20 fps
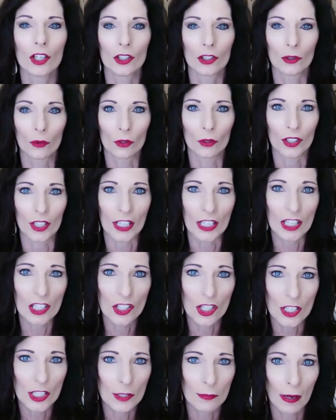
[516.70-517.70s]
your
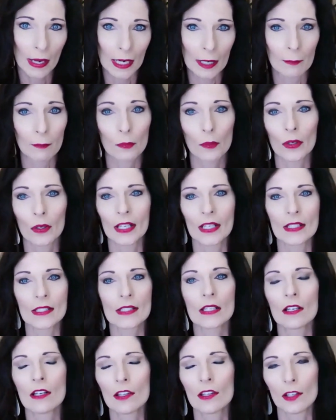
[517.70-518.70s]
niches, pain
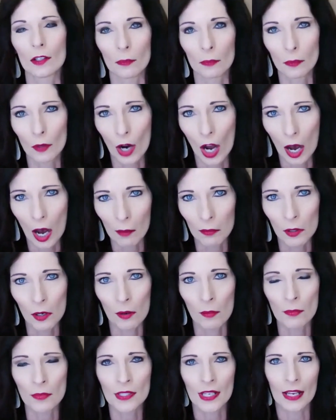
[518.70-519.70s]
points, your
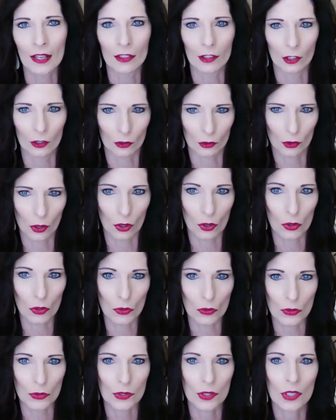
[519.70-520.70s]
problems, and their
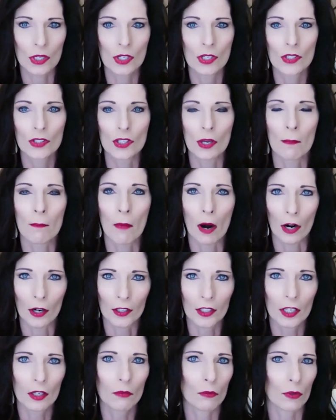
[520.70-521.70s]
goals. So
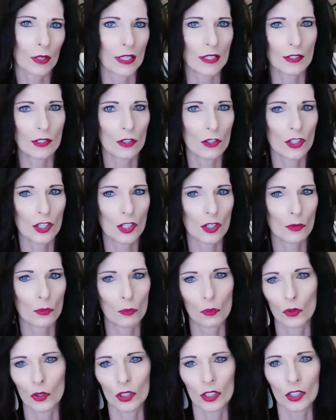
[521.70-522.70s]
market research is
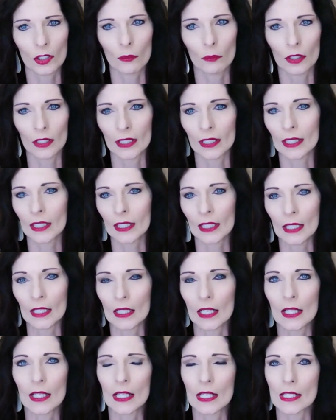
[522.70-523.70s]
really, really key
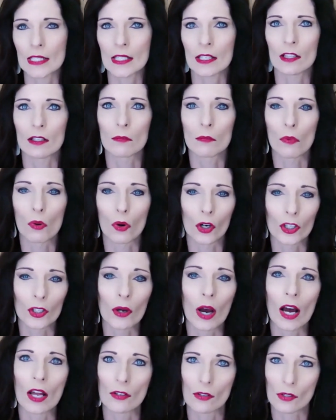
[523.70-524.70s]
to this. And the more you
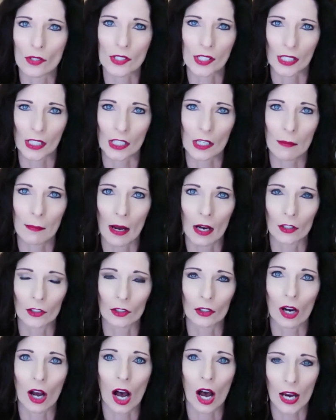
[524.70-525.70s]
understand about
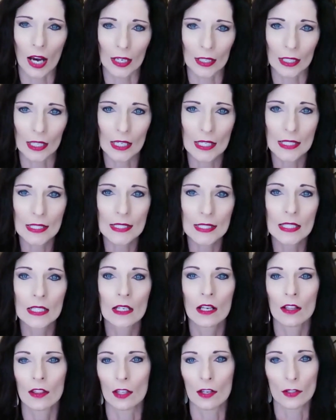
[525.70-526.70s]
your audience,
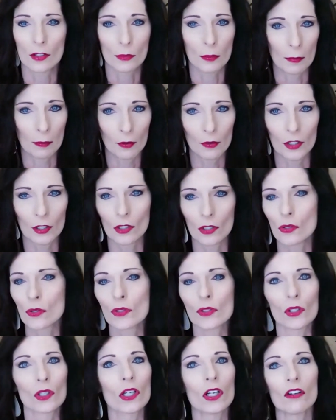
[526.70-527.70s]
those people that you
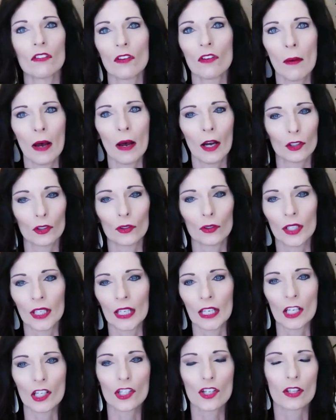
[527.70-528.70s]
serve, about your
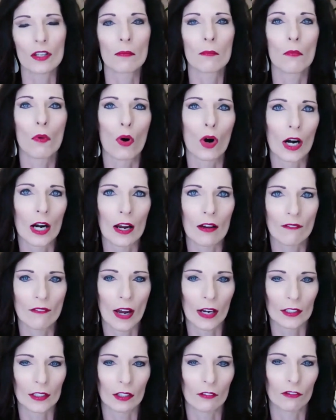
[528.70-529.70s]
niche, the more
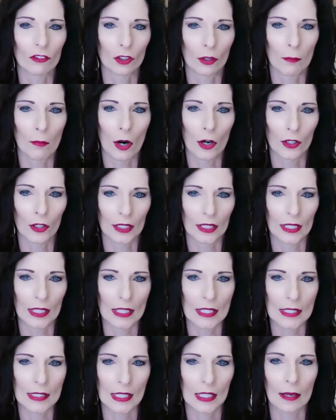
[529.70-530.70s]
effective your marketing
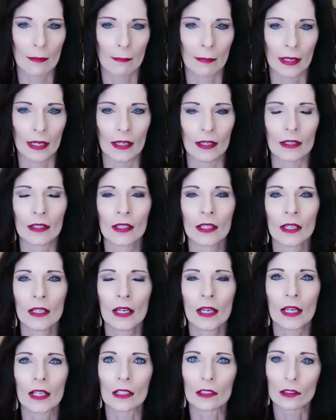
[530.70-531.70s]
is going to be.
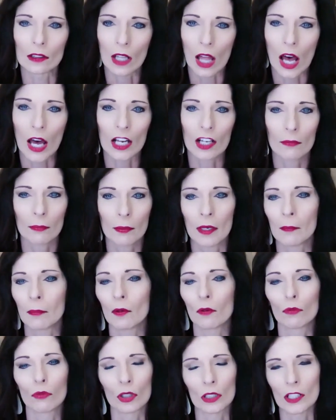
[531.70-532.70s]
And a lot of
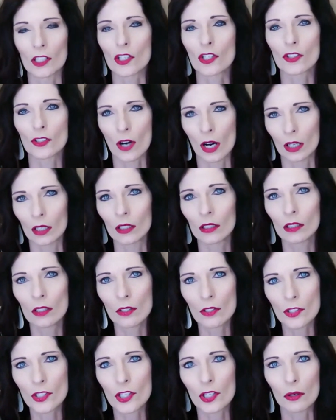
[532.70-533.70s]
people really
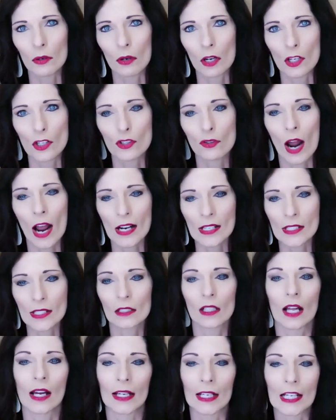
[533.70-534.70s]
struggle to attract
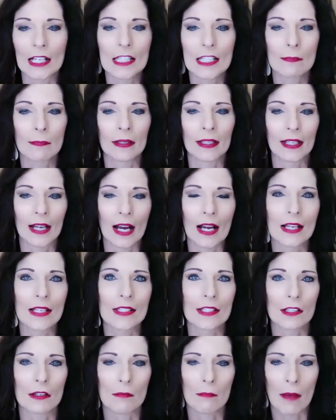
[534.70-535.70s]
clients
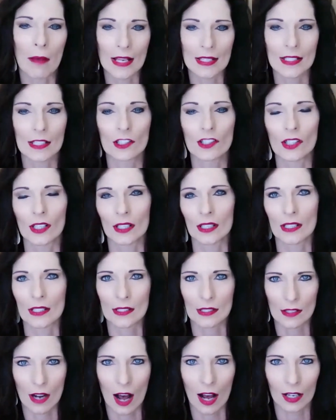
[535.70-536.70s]
because their messaging
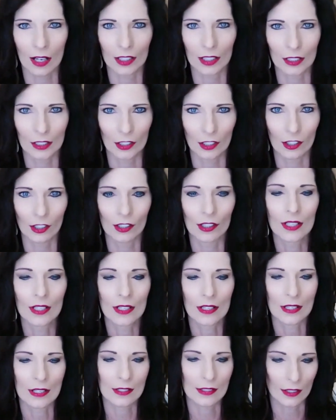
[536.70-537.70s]
is not clear,
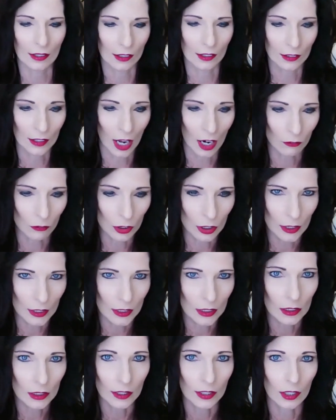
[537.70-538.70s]
because they're not really
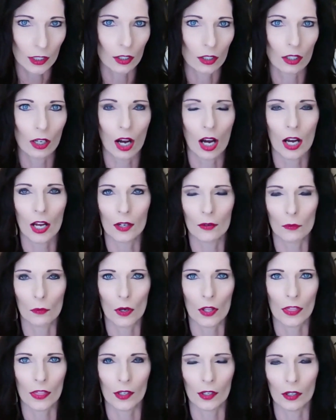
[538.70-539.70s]
clear on
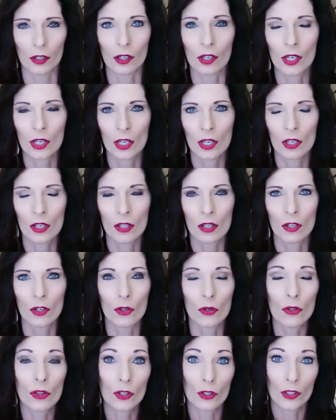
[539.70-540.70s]

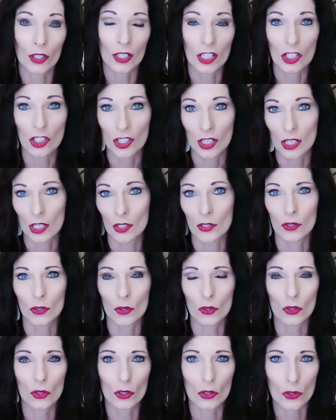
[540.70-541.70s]
who their niche is,
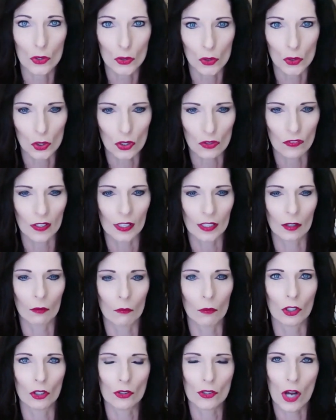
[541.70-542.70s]
who they're serving. And
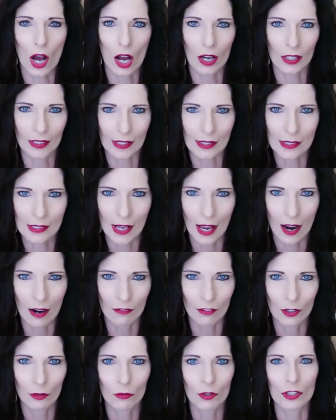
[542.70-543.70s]
when you're talking to
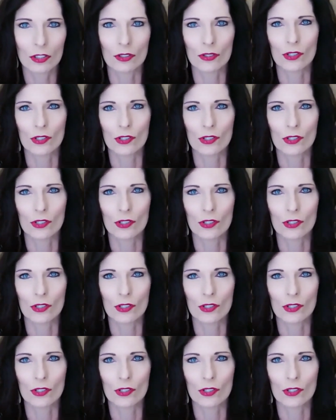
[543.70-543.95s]
everyone, you're